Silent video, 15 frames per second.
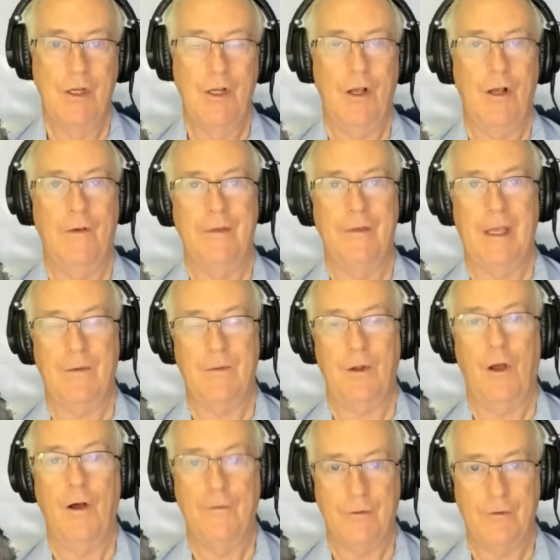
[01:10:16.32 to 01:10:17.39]
of that
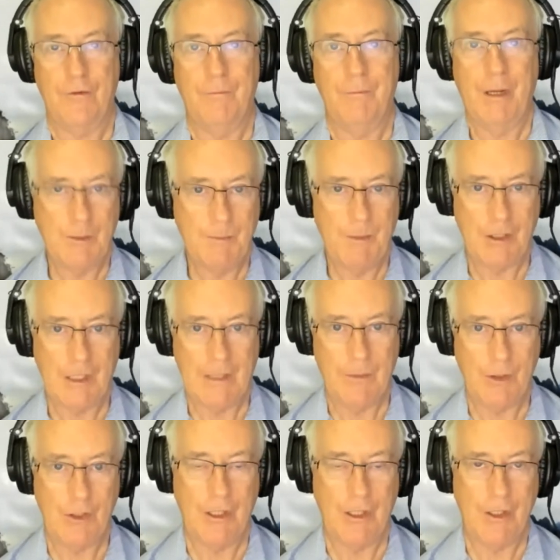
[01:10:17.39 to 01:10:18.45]
offer of much, much
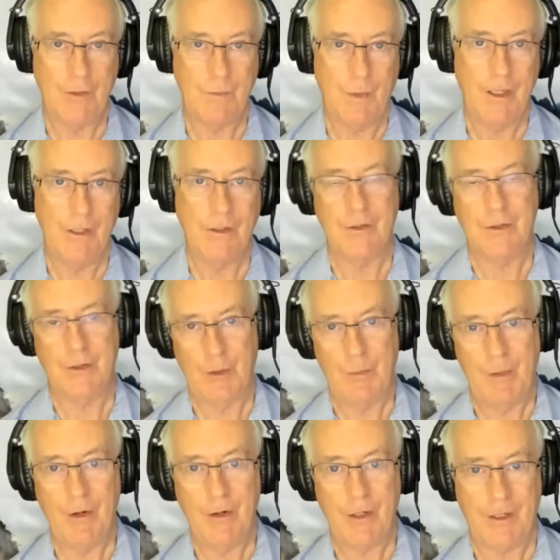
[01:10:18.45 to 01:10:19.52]
lower Chinese wages than
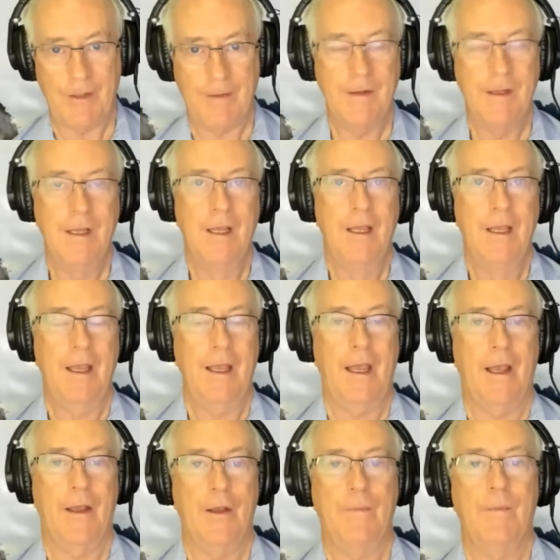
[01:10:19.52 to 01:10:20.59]
American mm.
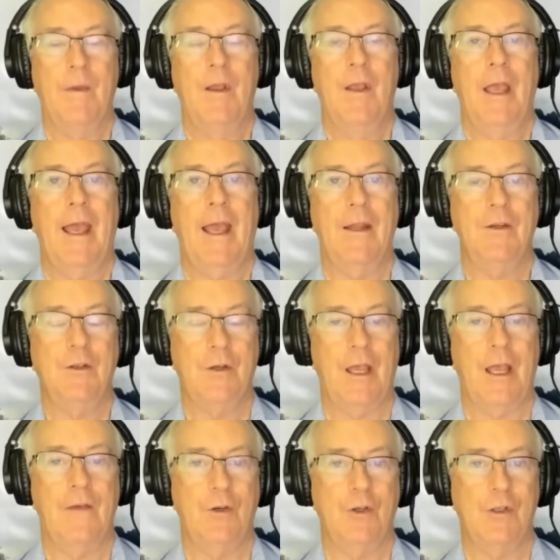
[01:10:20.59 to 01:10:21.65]
um, had to
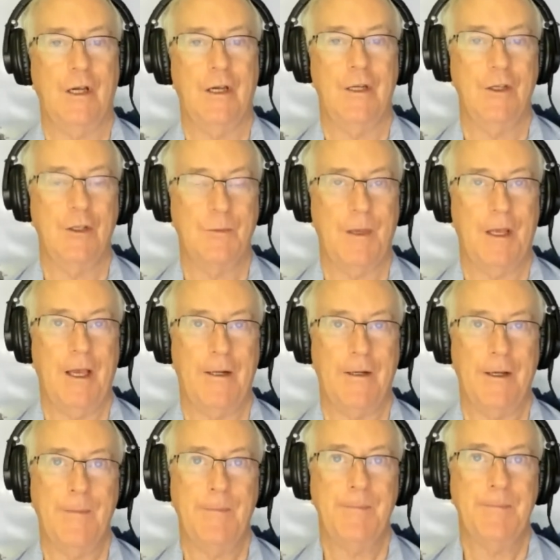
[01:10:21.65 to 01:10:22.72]
have a Chinese partner.